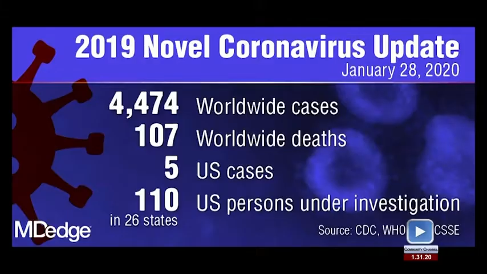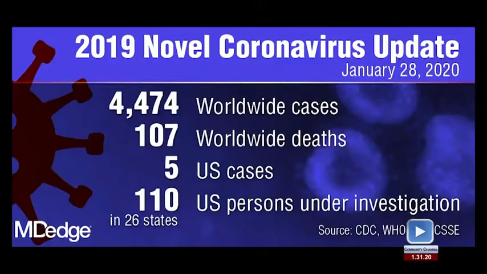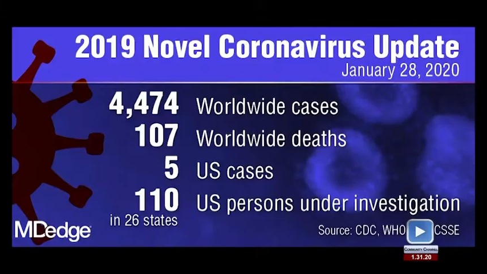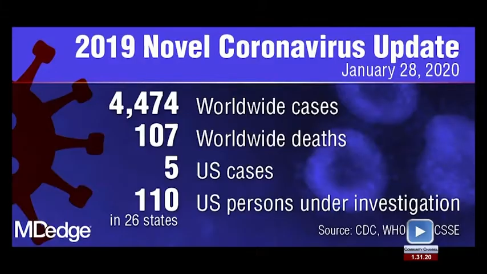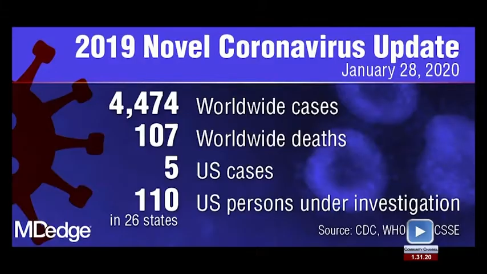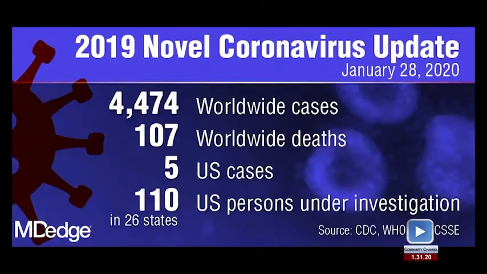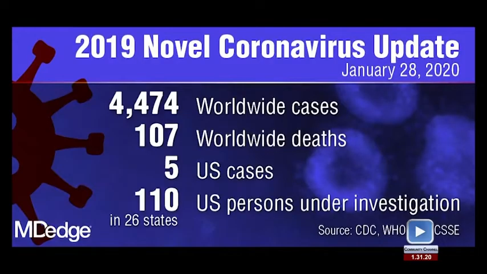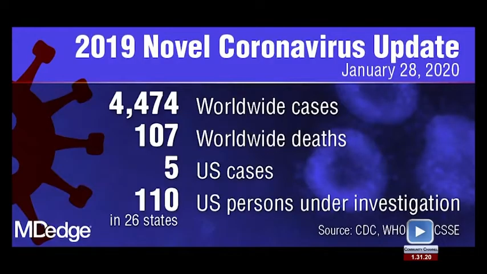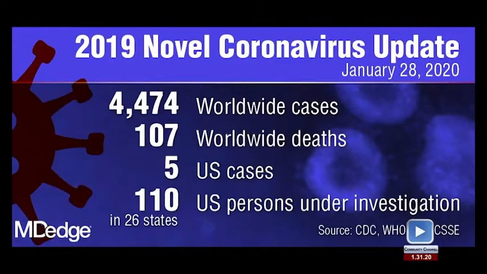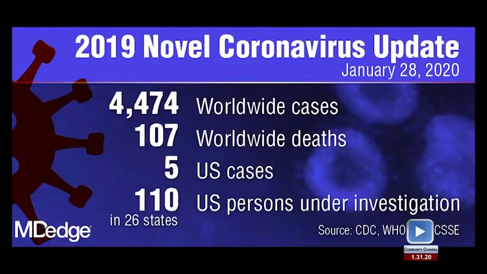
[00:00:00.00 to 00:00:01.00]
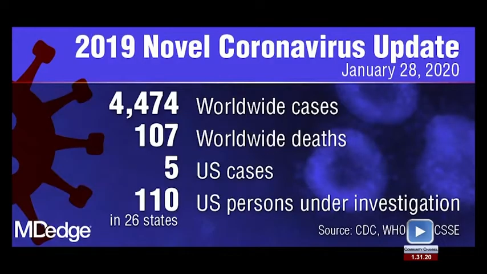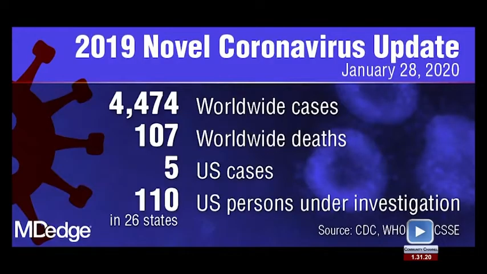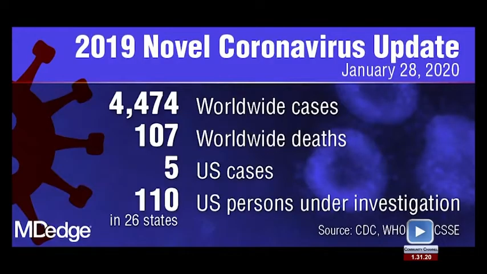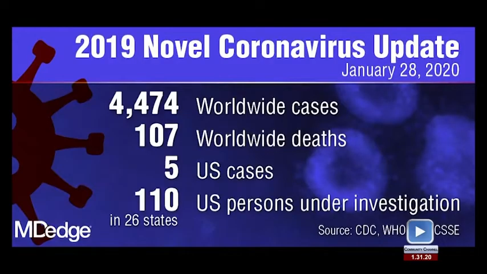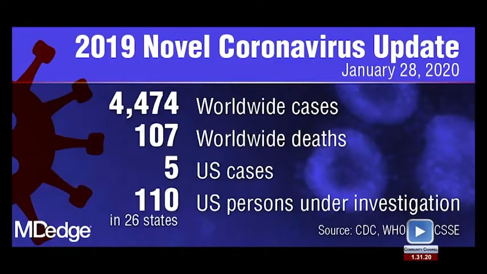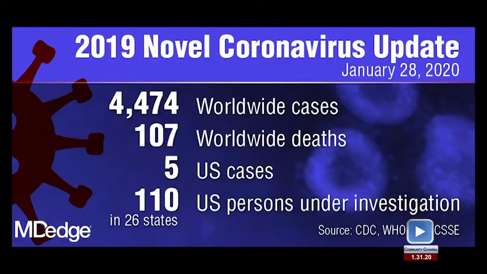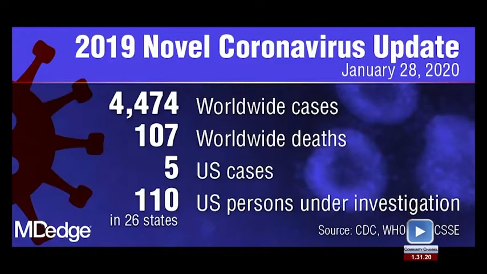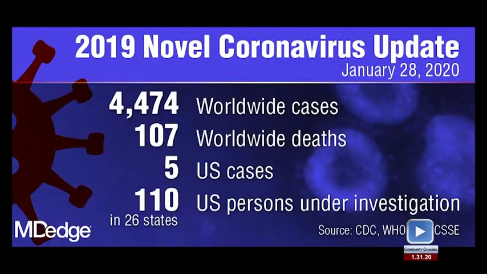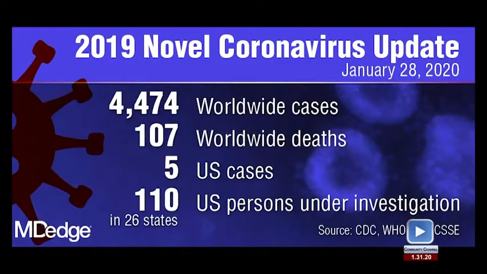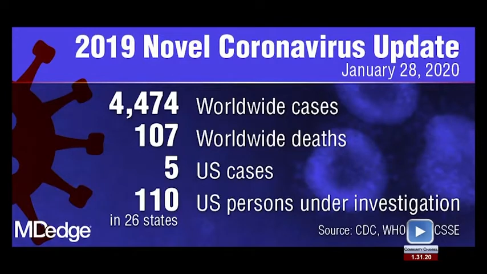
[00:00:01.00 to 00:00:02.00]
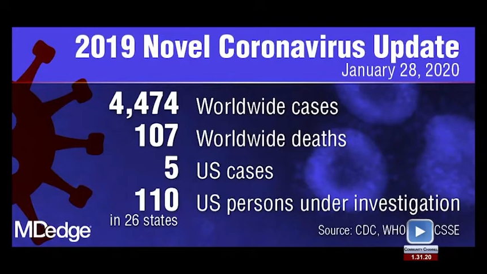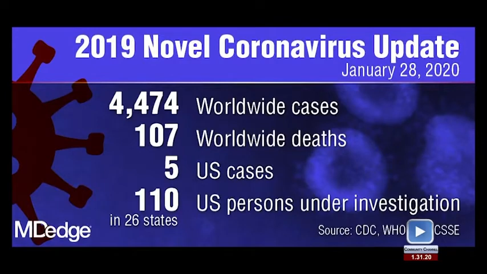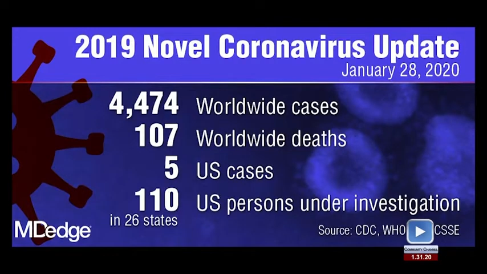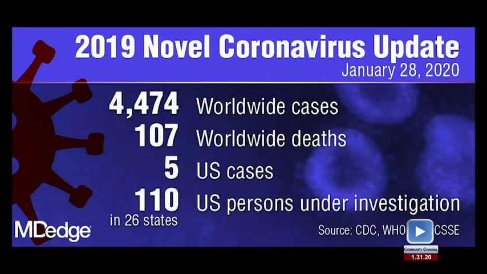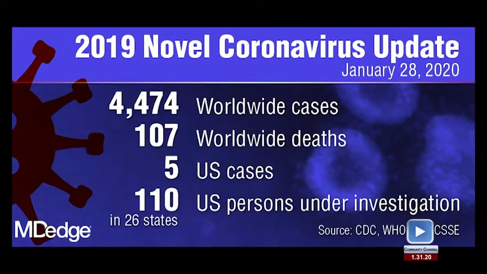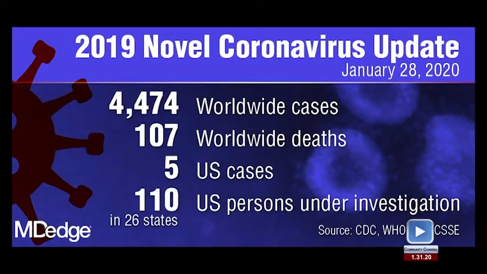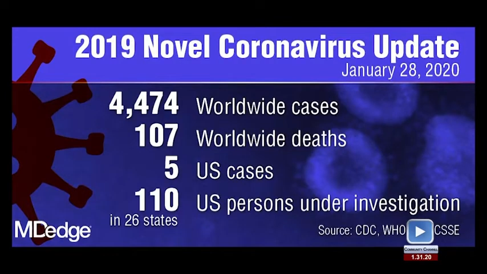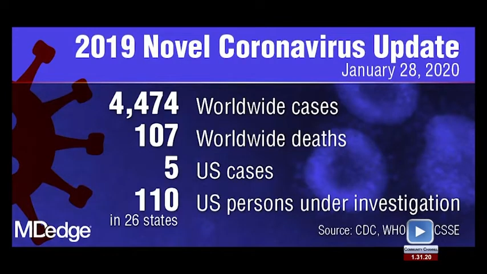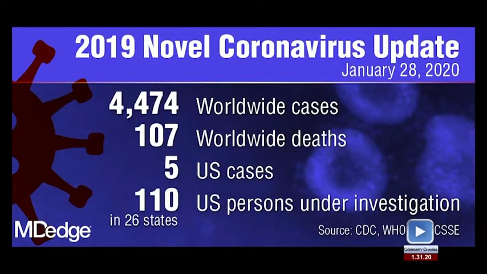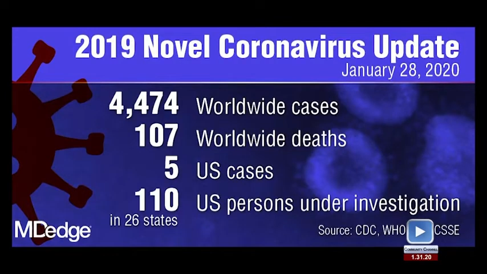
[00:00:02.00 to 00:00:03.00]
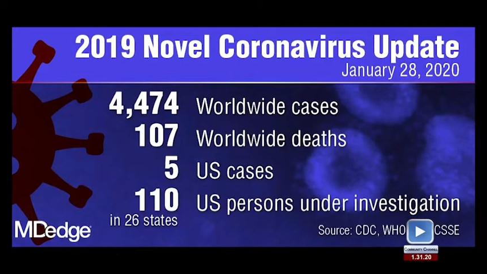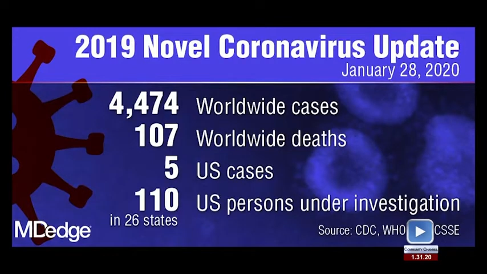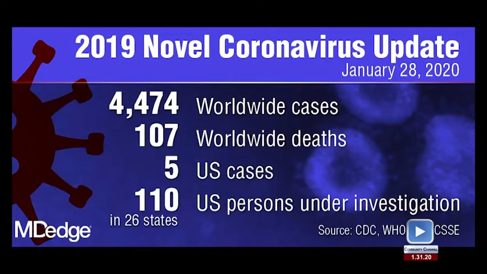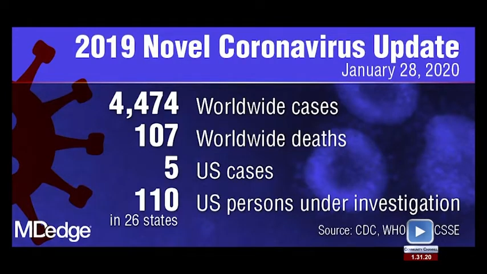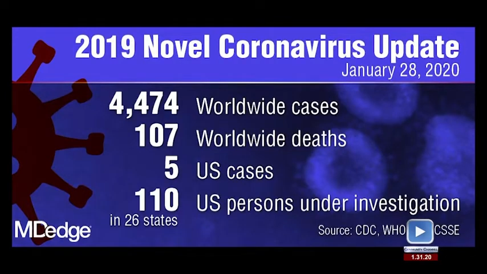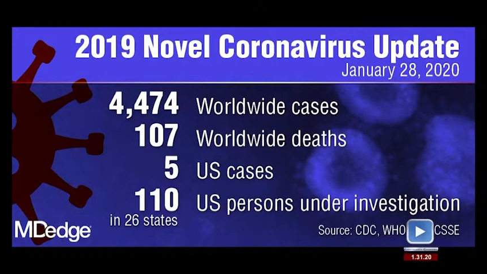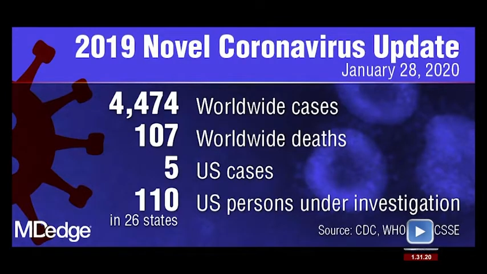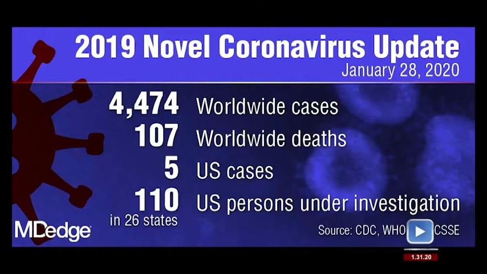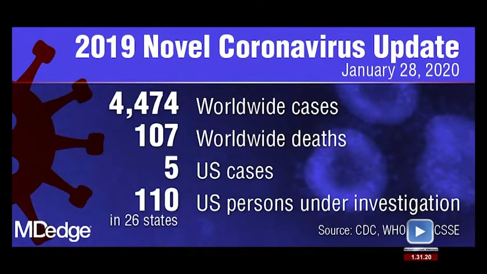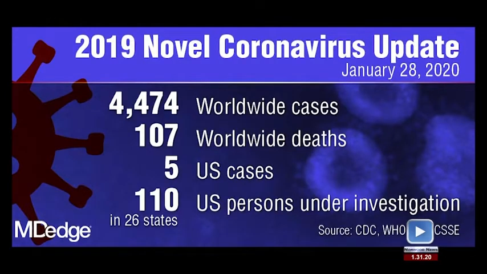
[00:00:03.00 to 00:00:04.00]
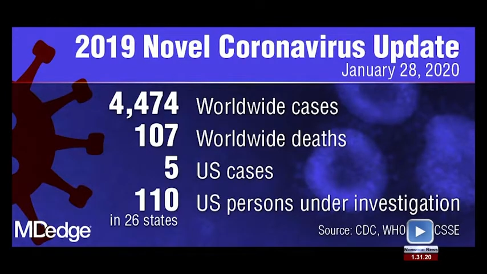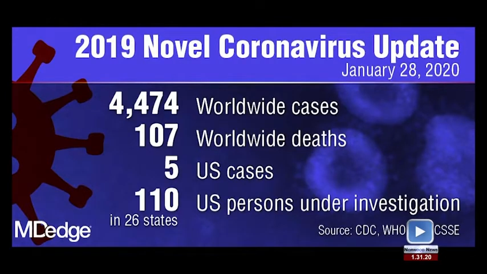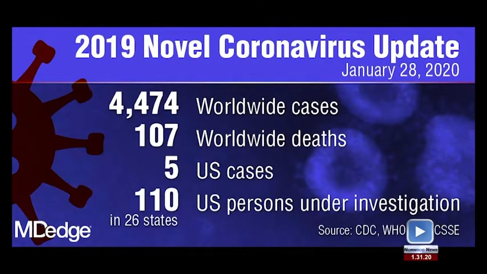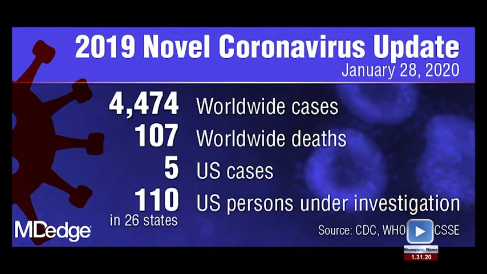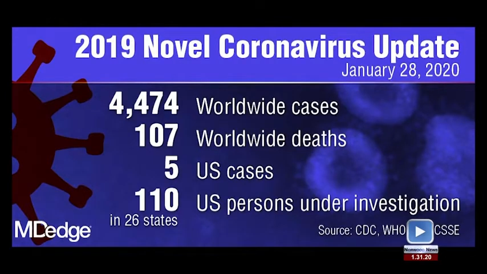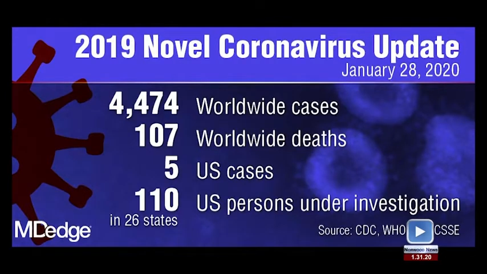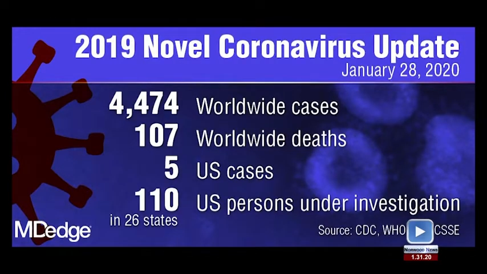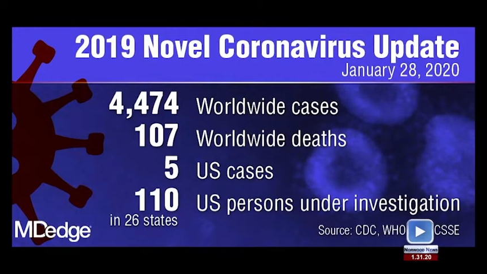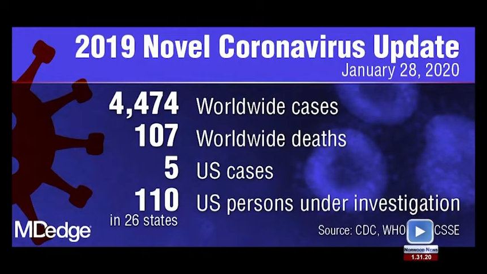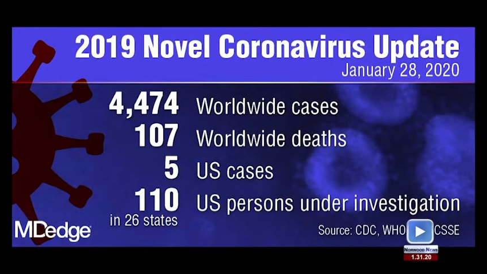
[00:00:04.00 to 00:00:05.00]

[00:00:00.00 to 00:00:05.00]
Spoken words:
[unreadable: no face in view]